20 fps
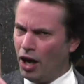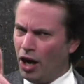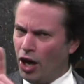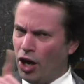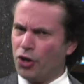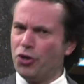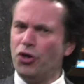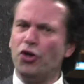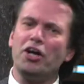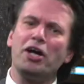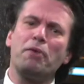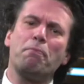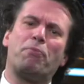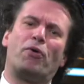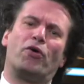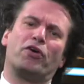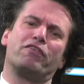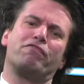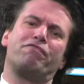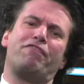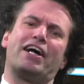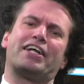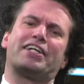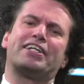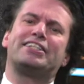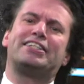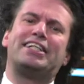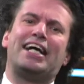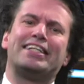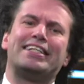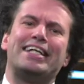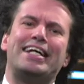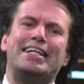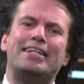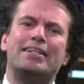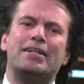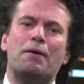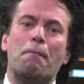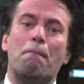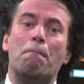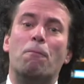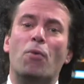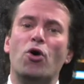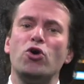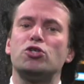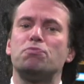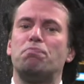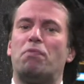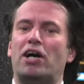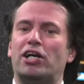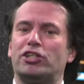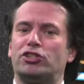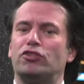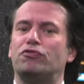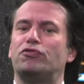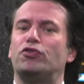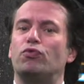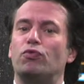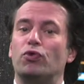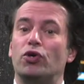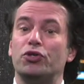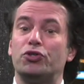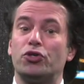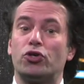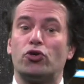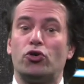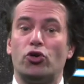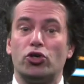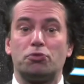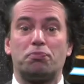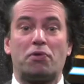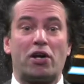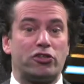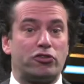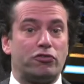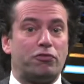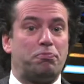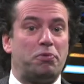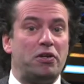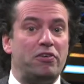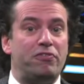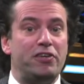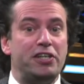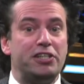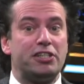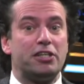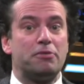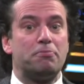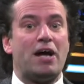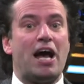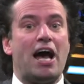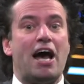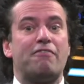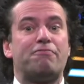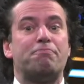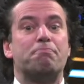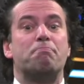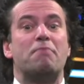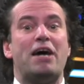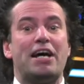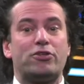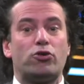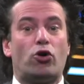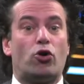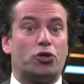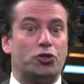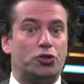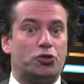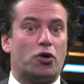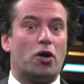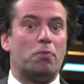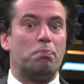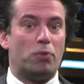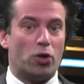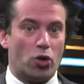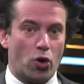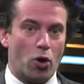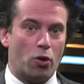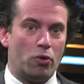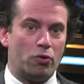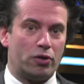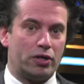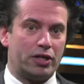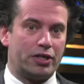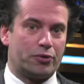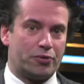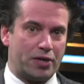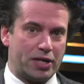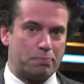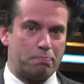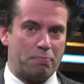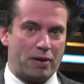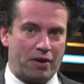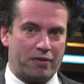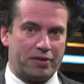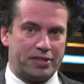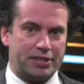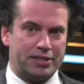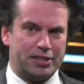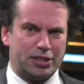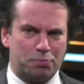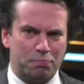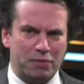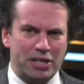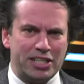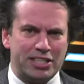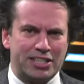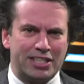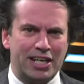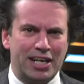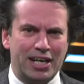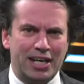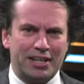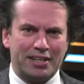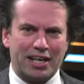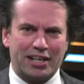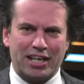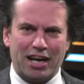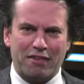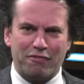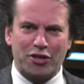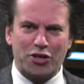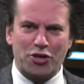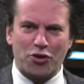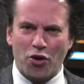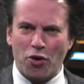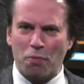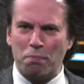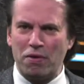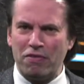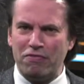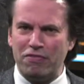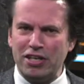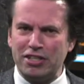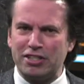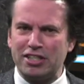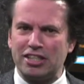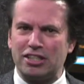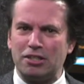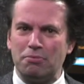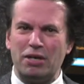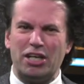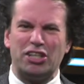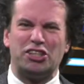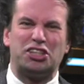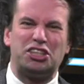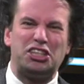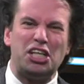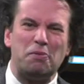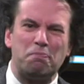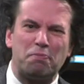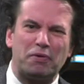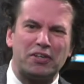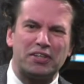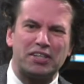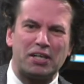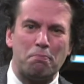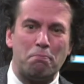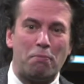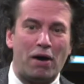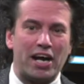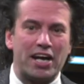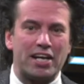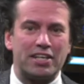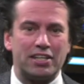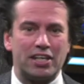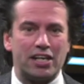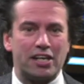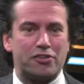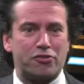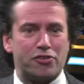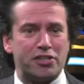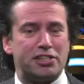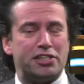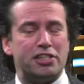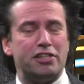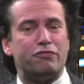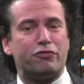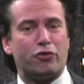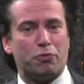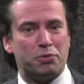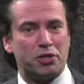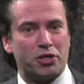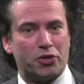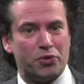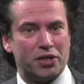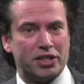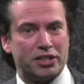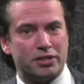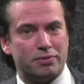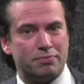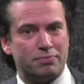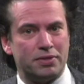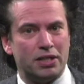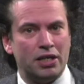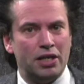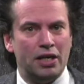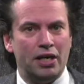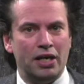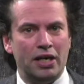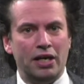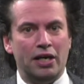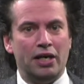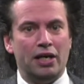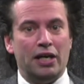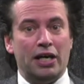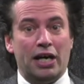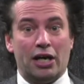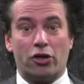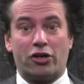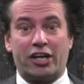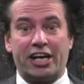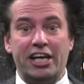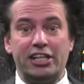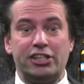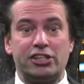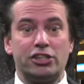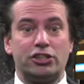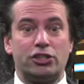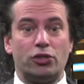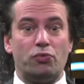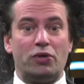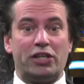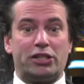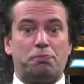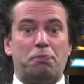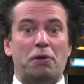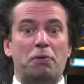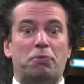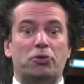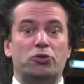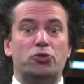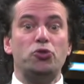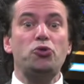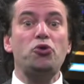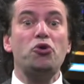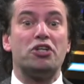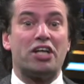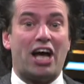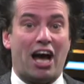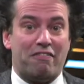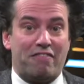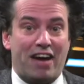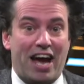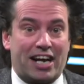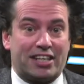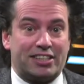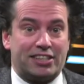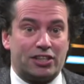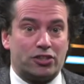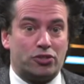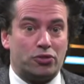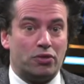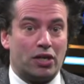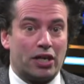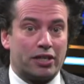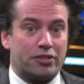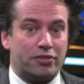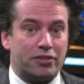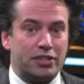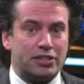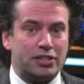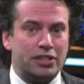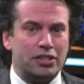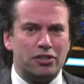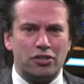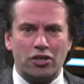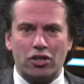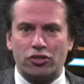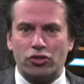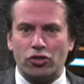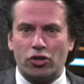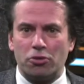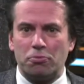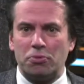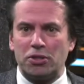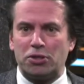Another important factor is that in most parts of the world, the cost price of PV systems have met or dropped below grid parity. This means that having your own PV system is cheaper than buying the electricity from the grid. In locations in which people do not have access to electricity, an autonomous